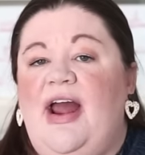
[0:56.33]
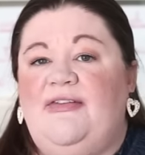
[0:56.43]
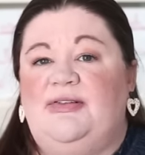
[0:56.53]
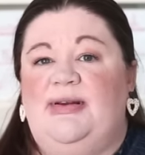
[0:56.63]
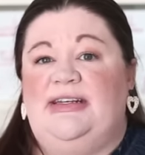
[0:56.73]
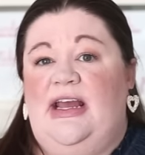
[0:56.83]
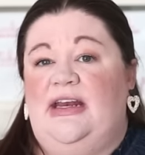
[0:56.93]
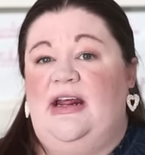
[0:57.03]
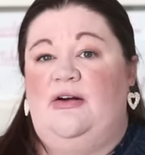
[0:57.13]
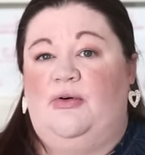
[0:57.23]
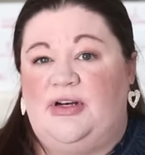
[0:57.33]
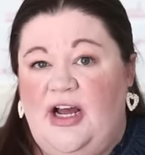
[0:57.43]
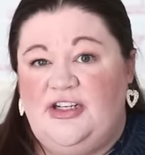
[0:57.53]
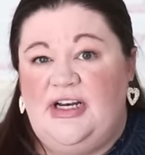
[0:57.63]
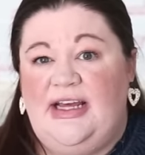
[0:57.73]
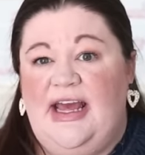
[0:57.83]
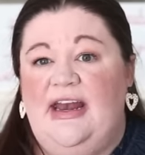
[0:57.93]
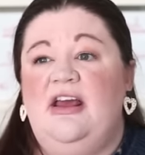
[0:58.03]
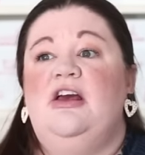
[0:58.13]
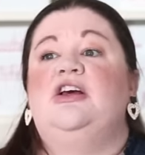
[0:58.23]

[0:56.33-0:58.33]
have to maintain it or touch it again,